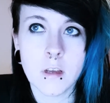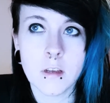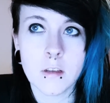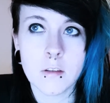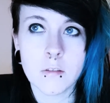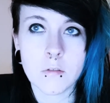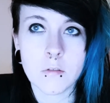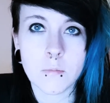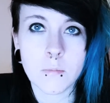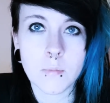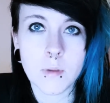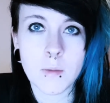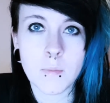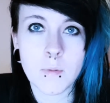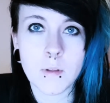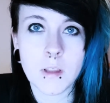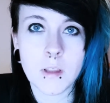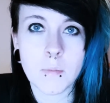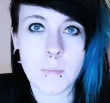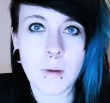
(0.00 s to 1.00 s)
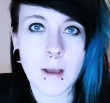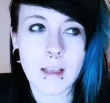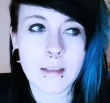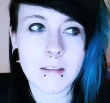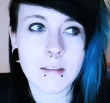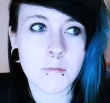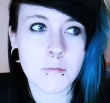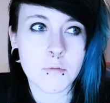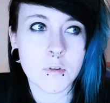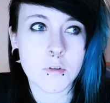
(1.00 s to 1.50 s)
some people in the
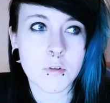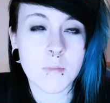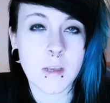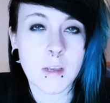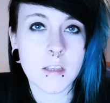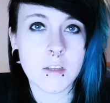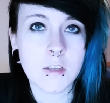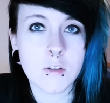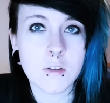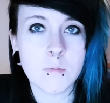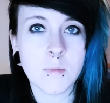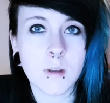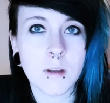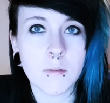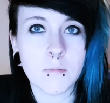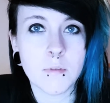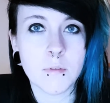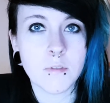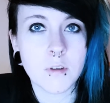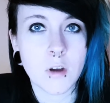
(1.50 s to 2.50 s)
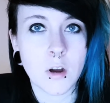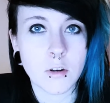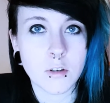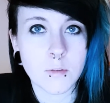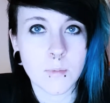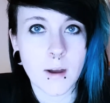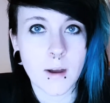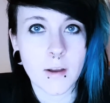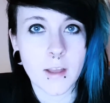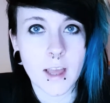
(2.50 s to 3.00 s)
past have just messaged me and we've talked
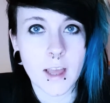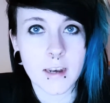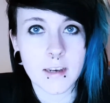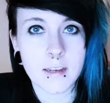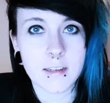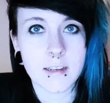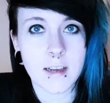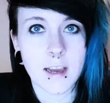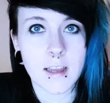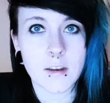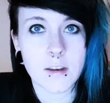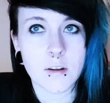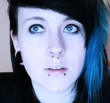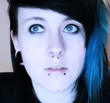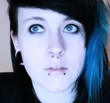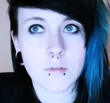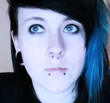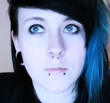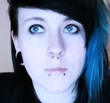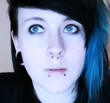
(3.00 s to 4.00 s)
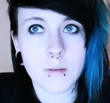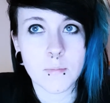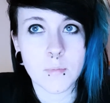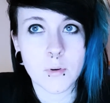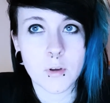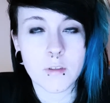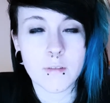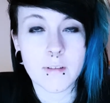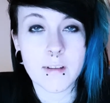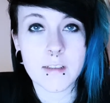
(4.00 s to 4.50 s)
about it and decided on something,
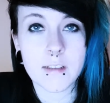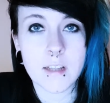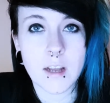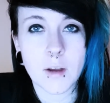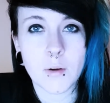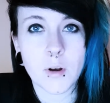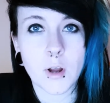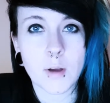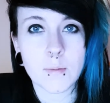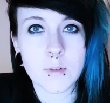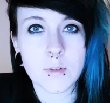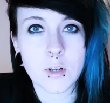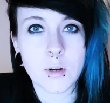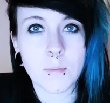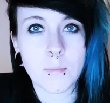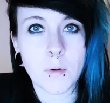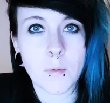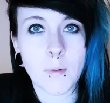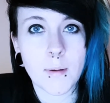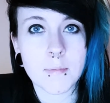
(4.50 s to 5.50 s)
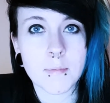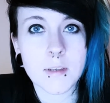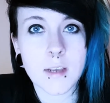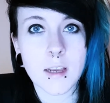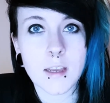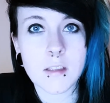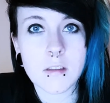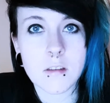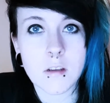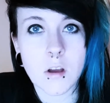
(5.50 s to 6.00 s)
but there is now an option on my
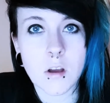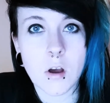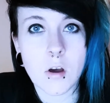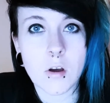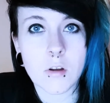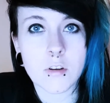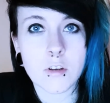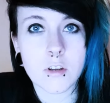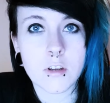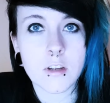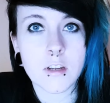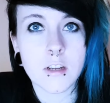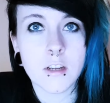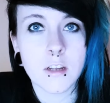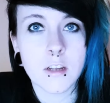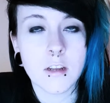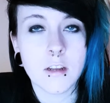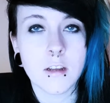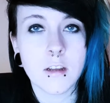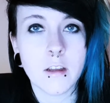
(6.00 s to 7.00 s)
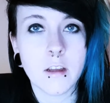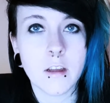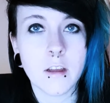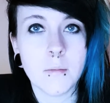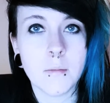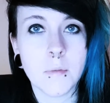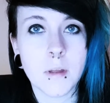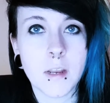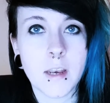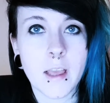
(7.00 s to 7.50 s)
website to order
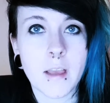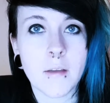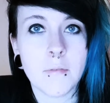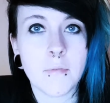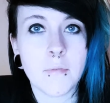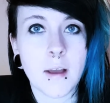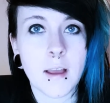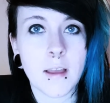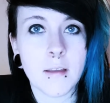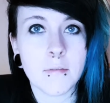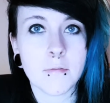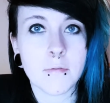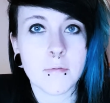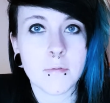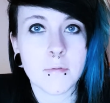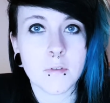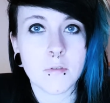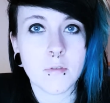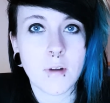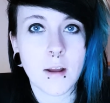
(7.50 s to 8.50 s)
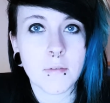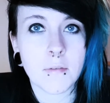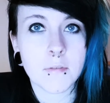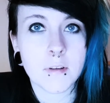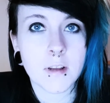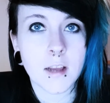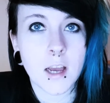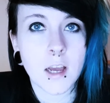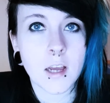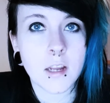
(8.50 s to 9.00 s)
an A5 craft
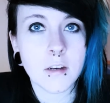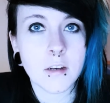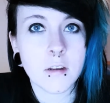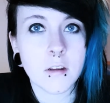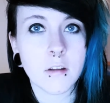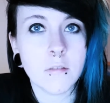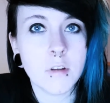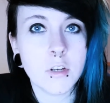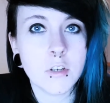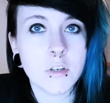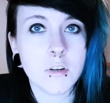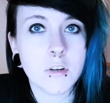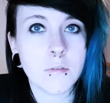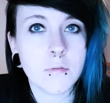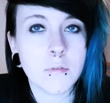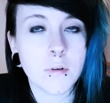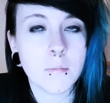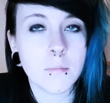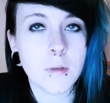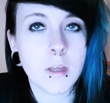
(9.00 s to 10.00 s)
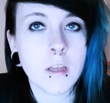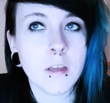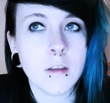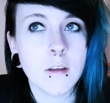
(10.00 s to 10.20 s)
card original from me.